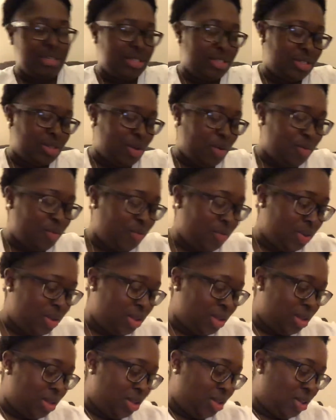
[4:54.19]
It's so
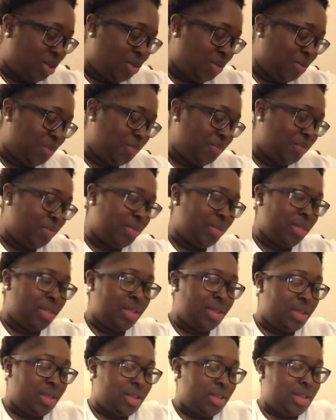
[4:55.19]
freaking cute.
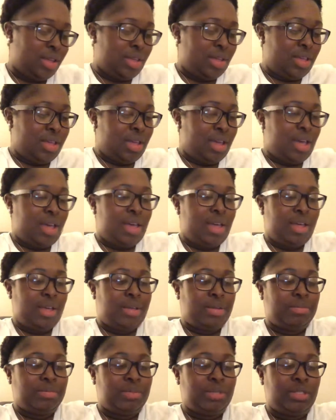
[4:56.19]

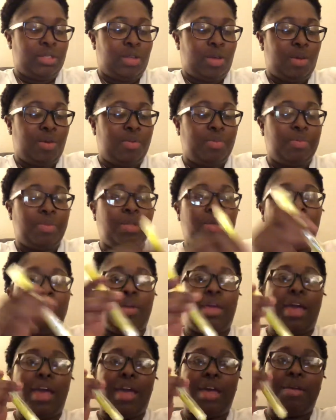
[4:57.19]
Um, so we
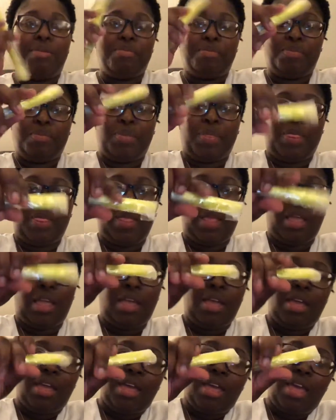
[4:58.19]
got
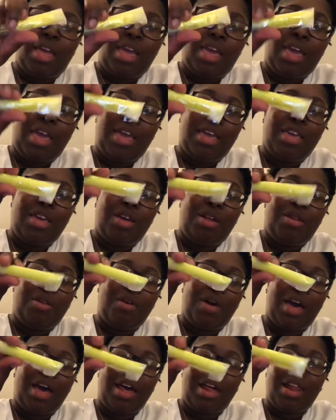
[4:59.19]
a yellow
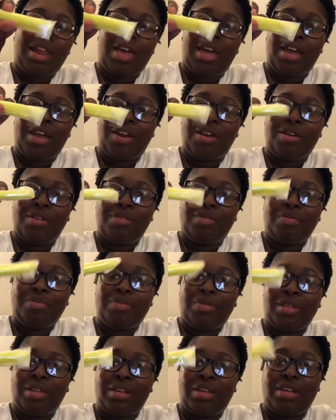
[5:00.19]
highlighter
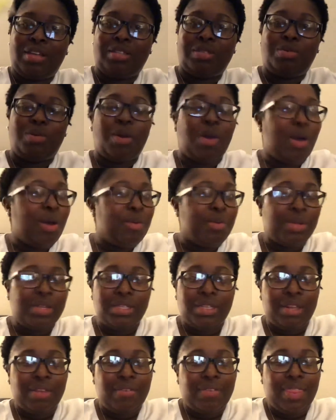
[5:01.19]
because we're always
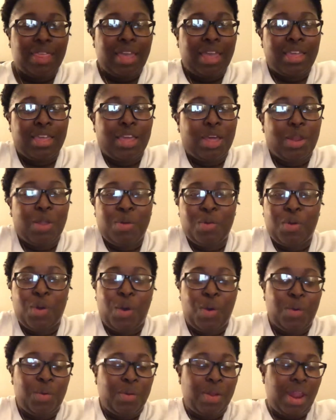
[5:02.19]
living that yellow
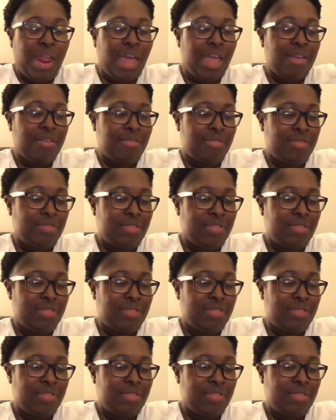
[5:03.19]
gold life.